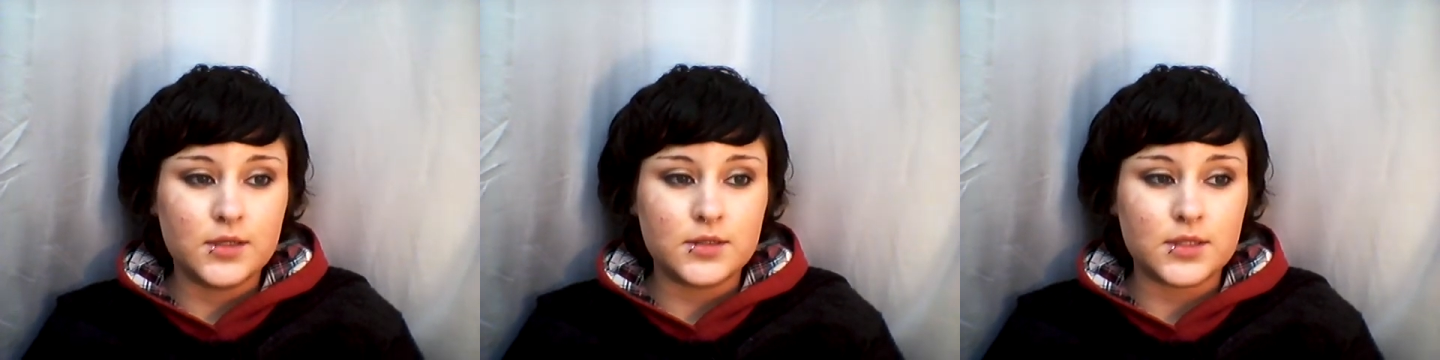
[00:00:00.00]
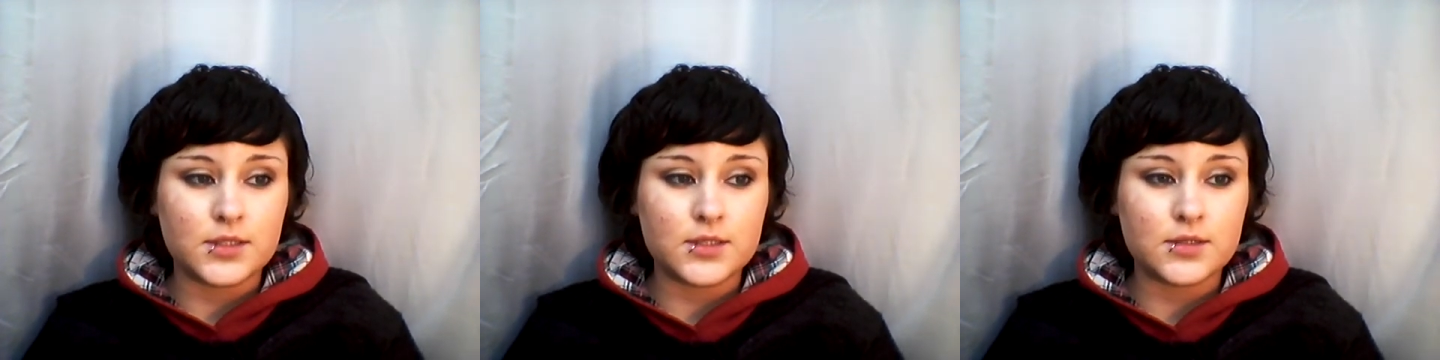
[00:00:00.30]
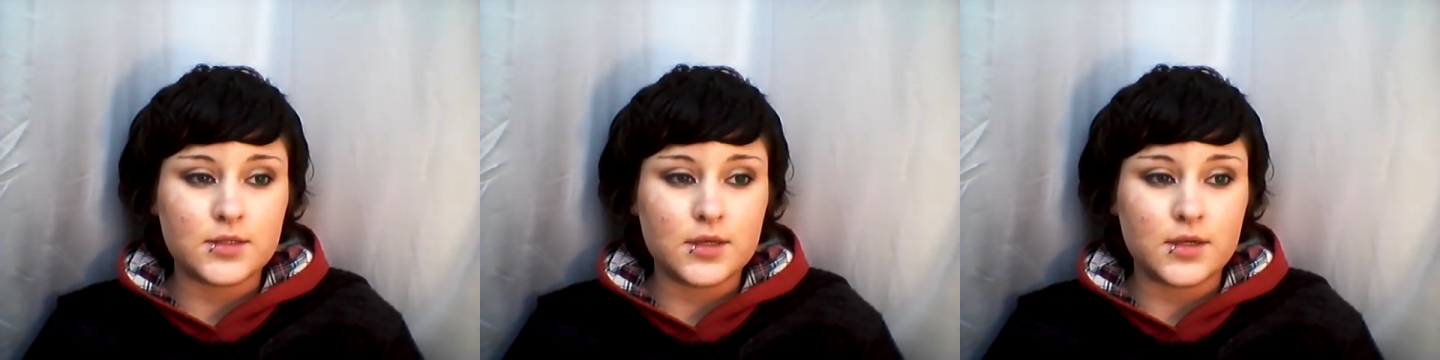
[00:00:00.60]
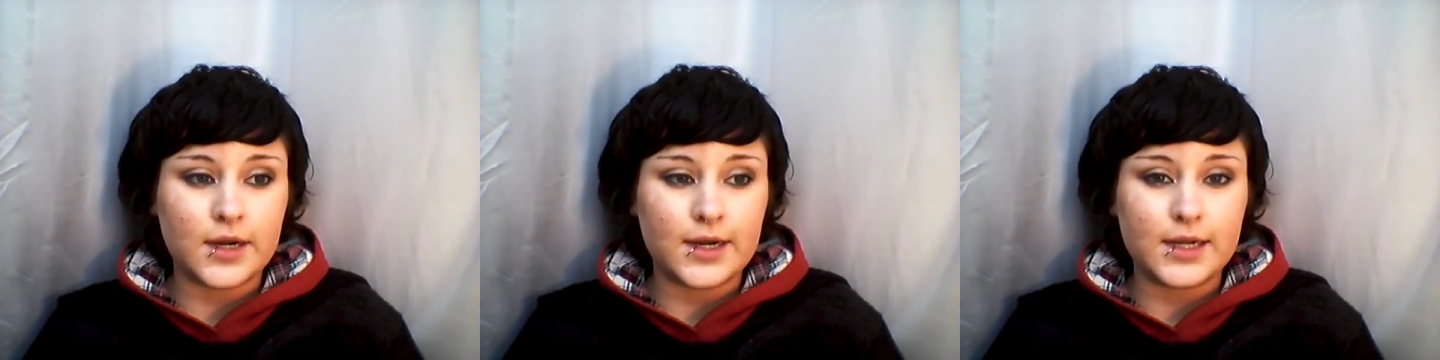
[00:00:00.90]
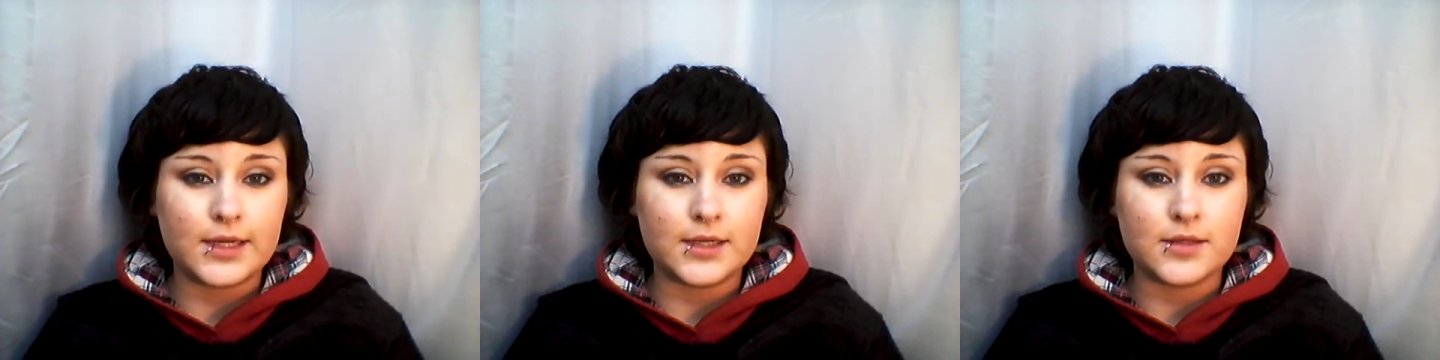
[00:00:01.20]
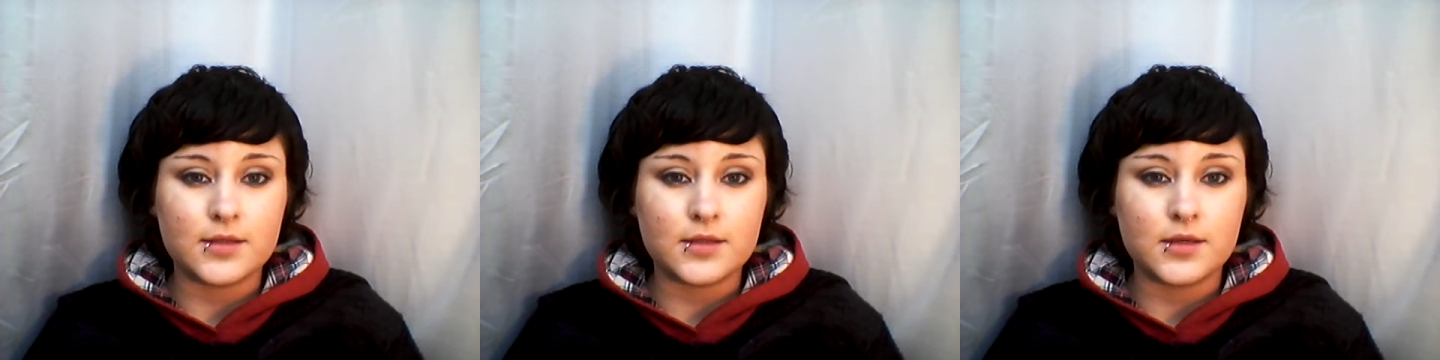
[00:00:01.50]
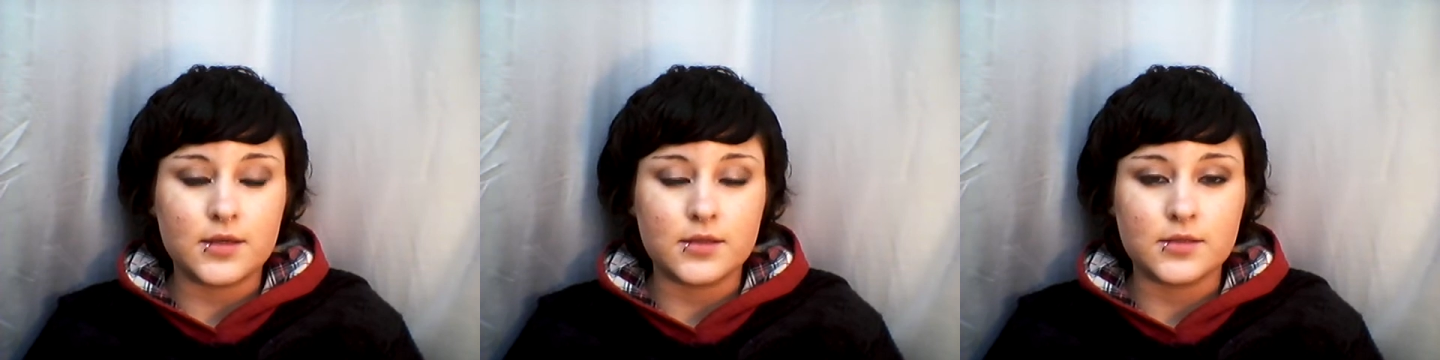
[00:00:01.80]
this guy gets
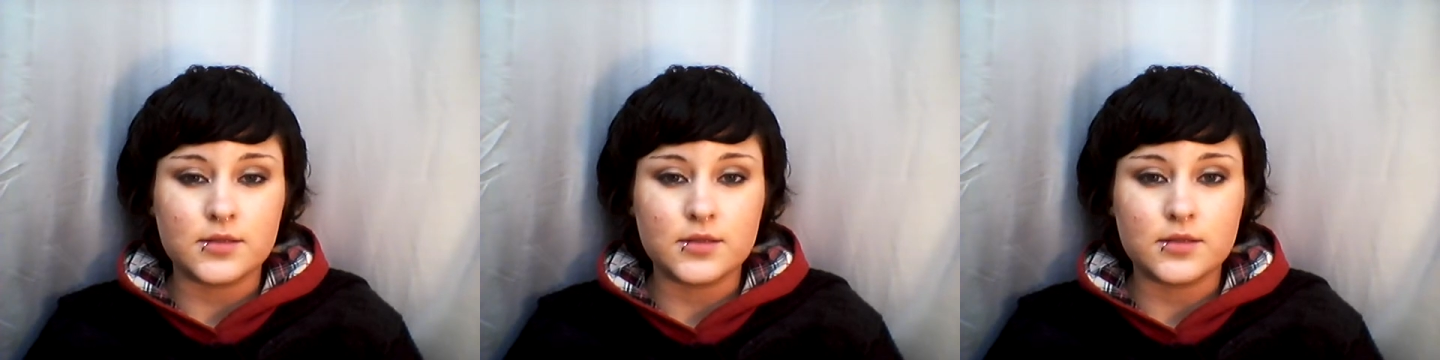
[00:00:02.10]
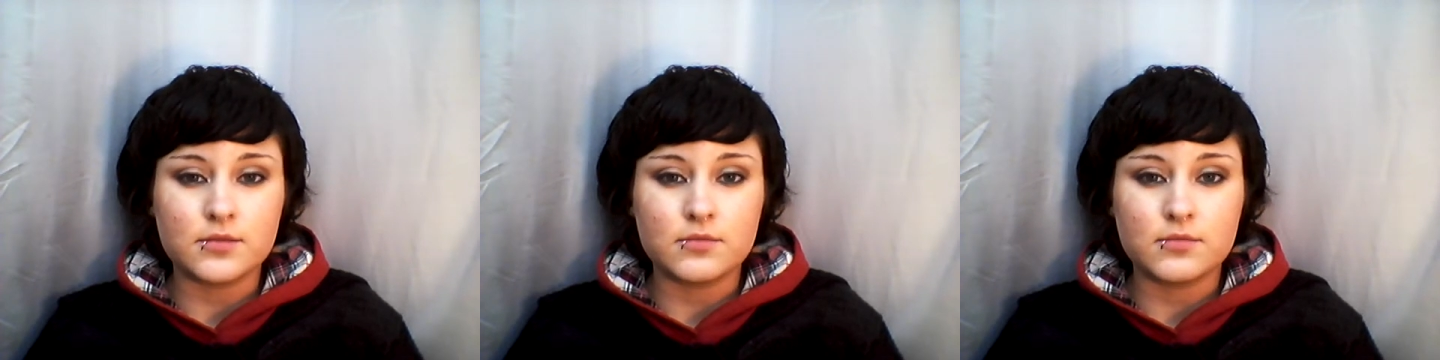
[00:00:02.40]
his